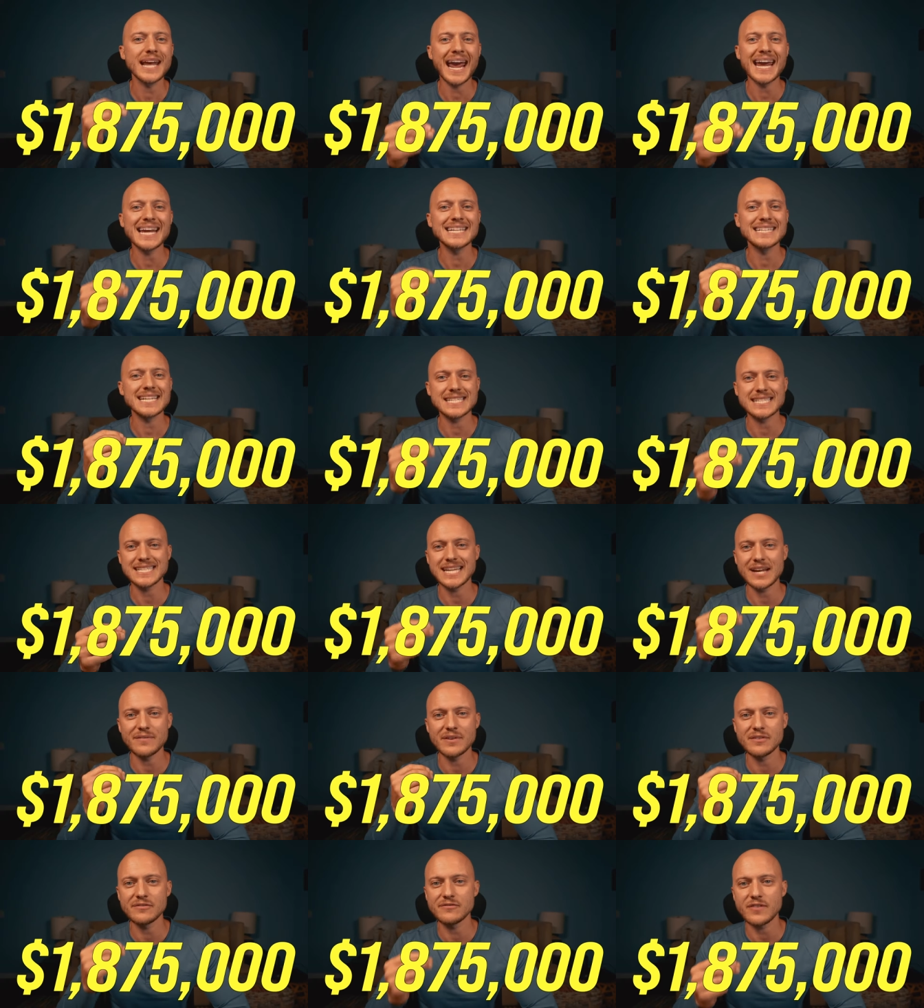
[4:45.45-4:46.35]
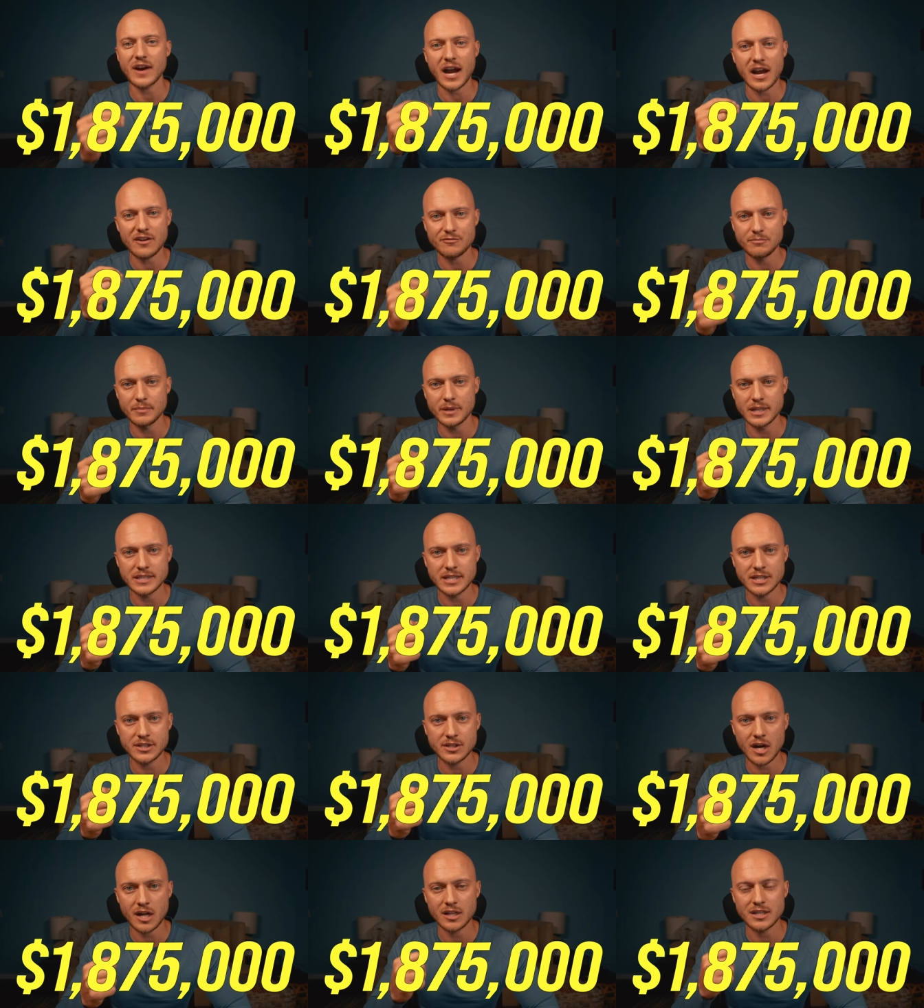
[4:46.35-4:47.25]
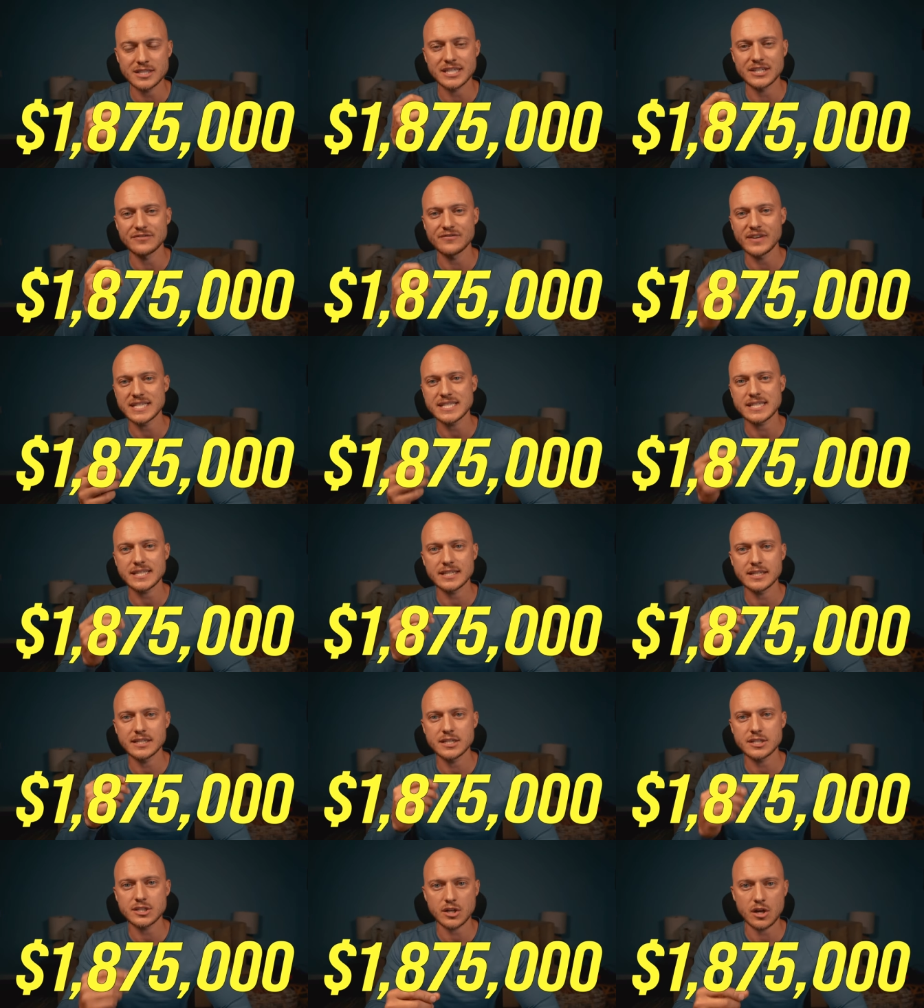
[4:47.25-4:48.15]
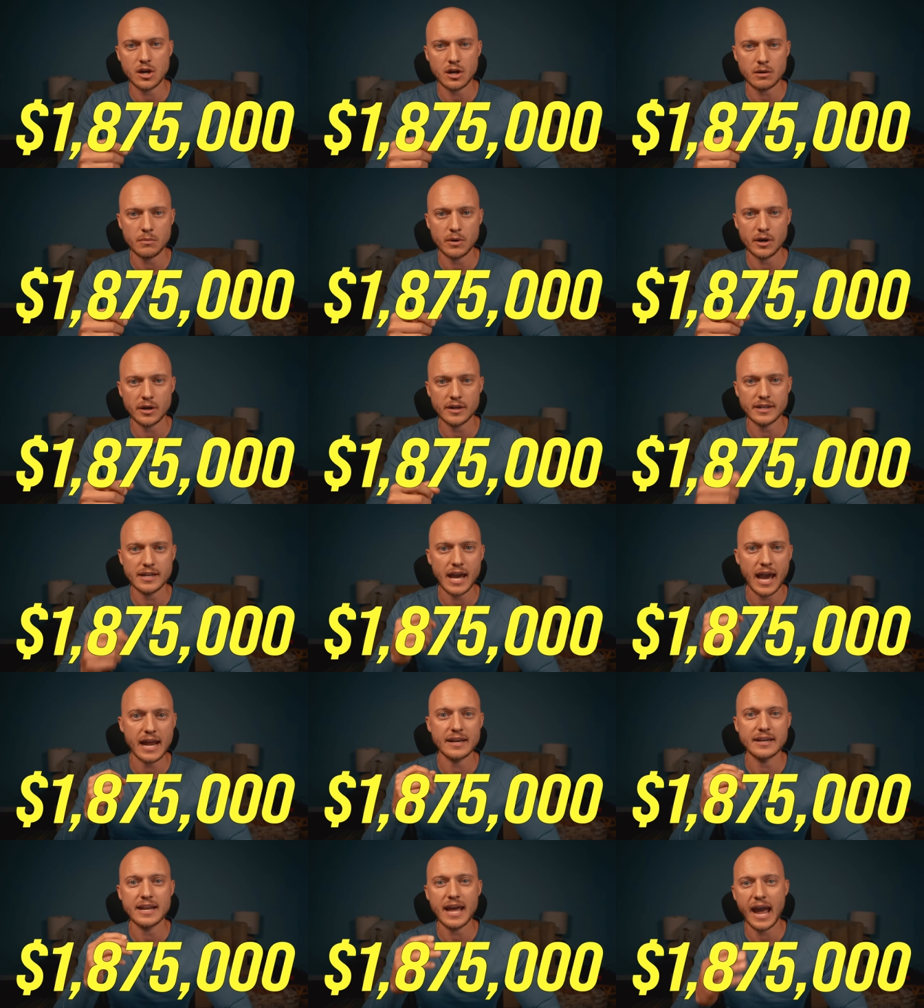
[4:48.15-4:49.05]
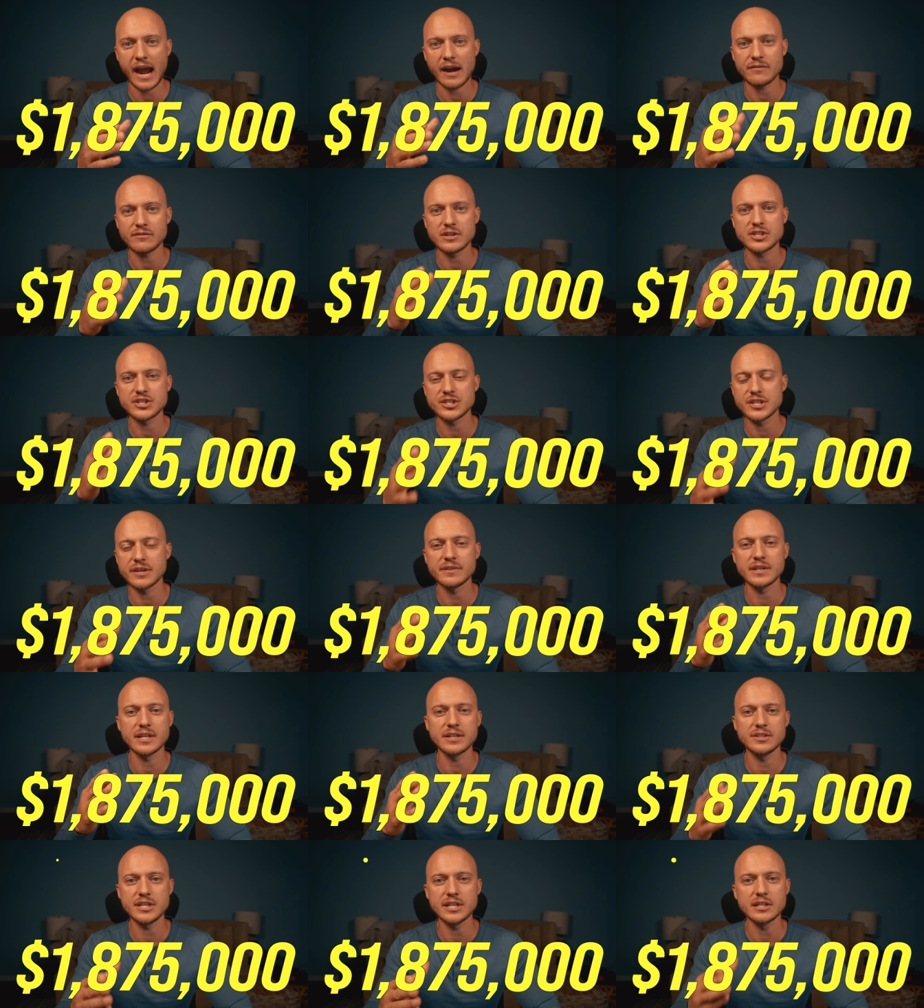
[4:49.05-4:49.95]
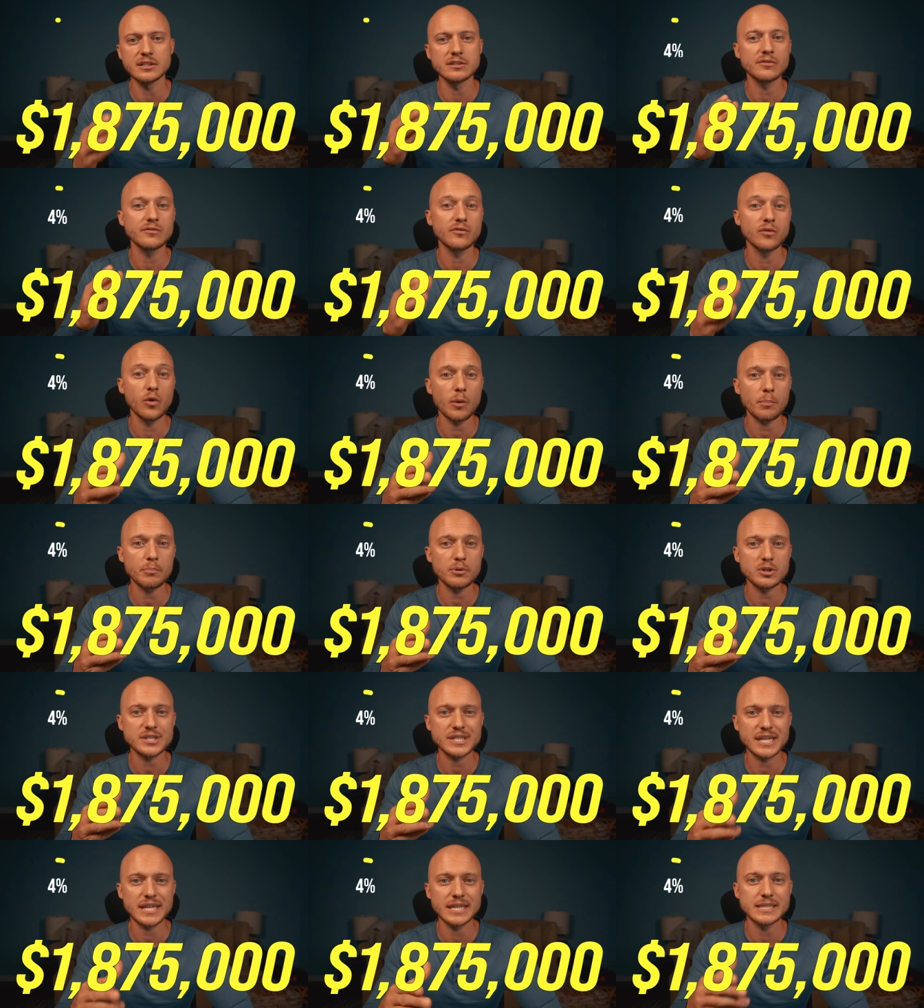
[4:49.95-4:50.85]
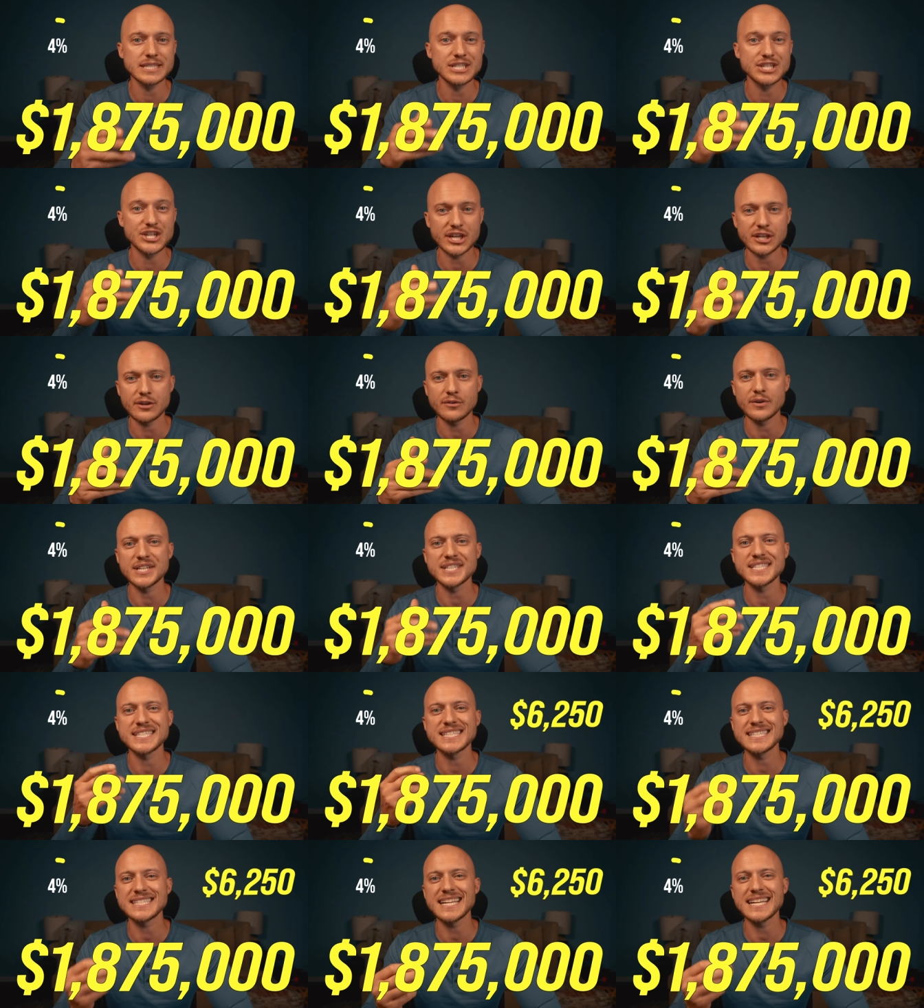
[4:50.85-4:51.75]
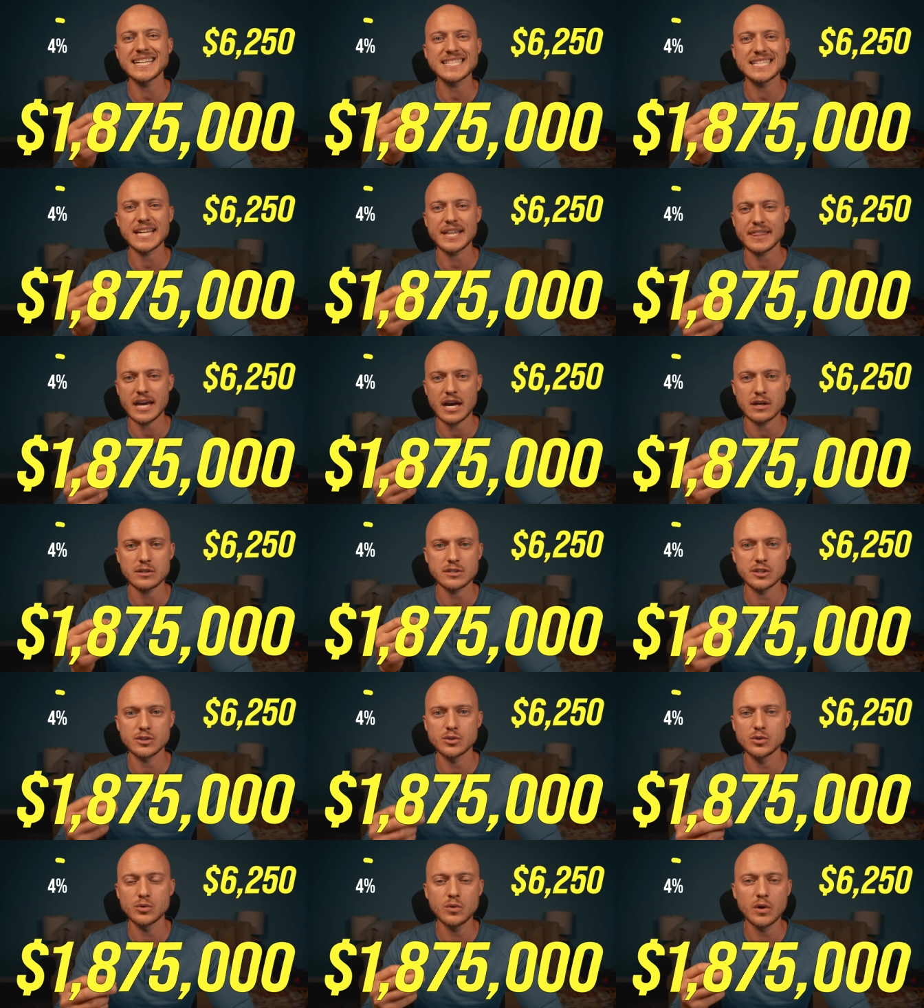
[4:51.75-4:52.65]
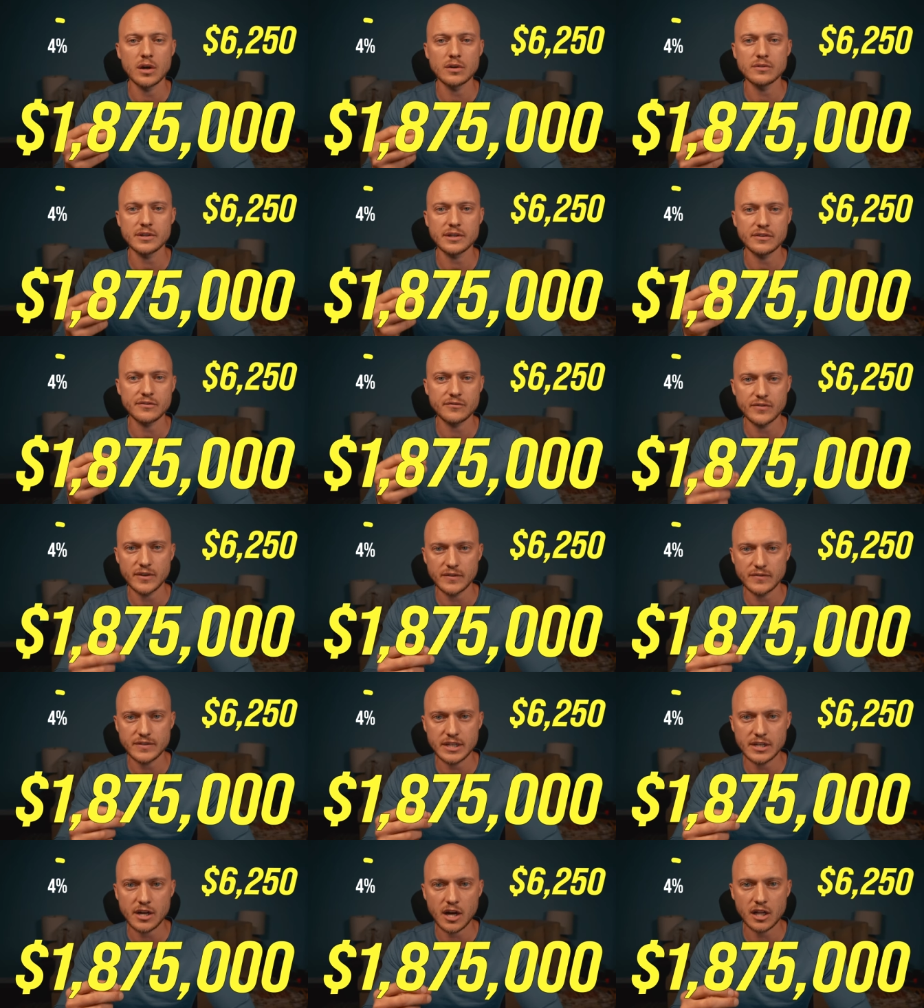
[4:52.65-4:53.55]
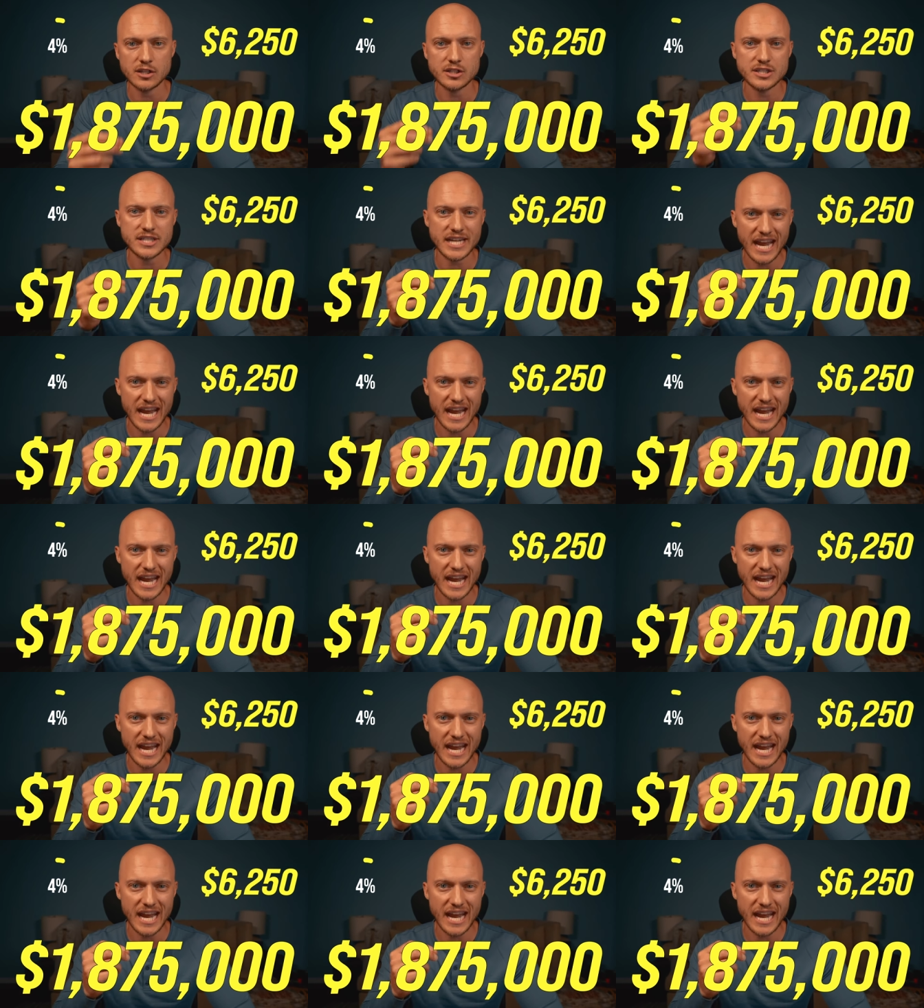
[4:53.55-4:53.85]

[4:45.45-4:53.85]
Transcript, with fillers: eight seven five million dollars invested in the stock market at an average dividend yield of four percent generates six thousand two hundred fifty dollars